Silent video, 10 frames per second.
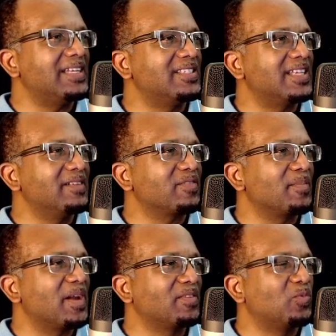shall descend
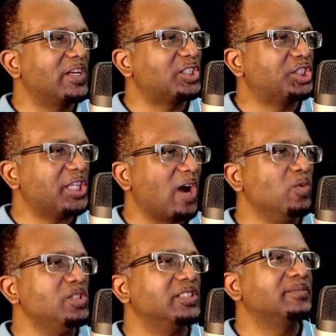from heaven with a
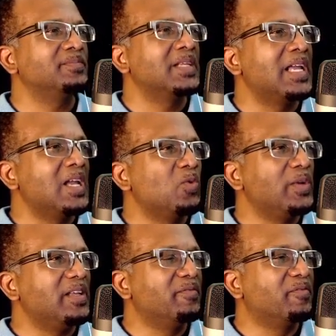shout,
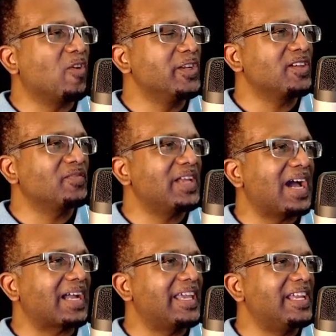with the voice of the
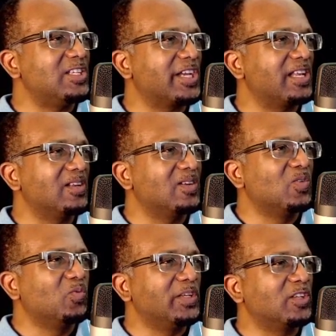archangel,
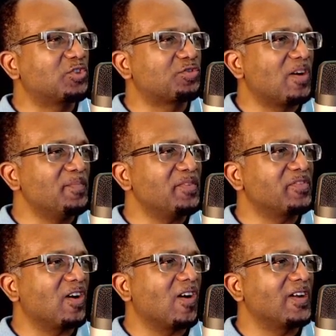with the trump
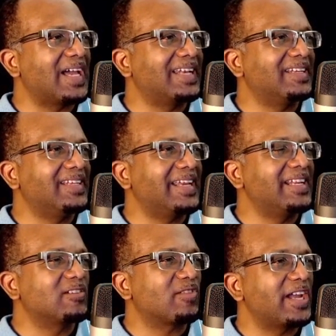of God, and the
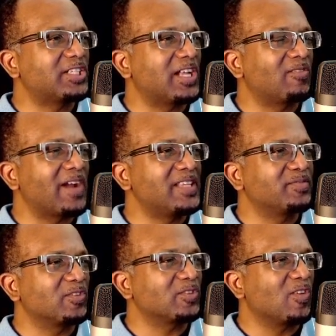dead in Christ shall
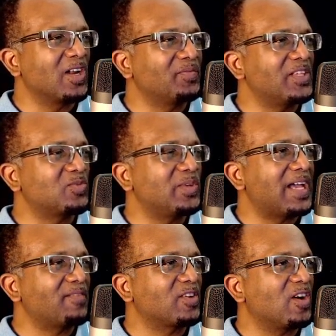rise first. All of this
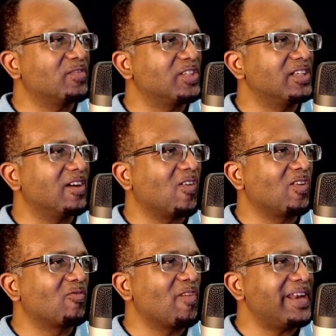we have covered
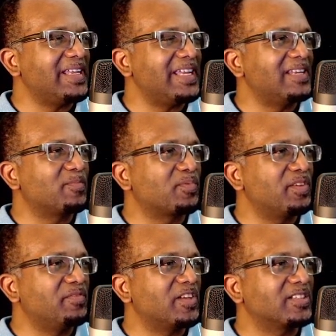already in
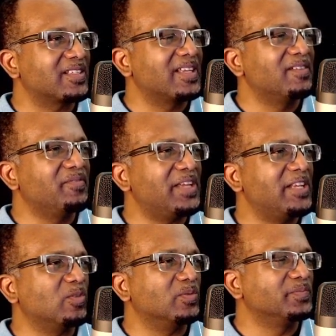previous
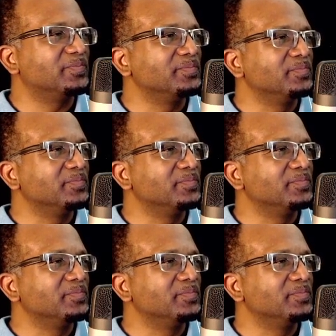video.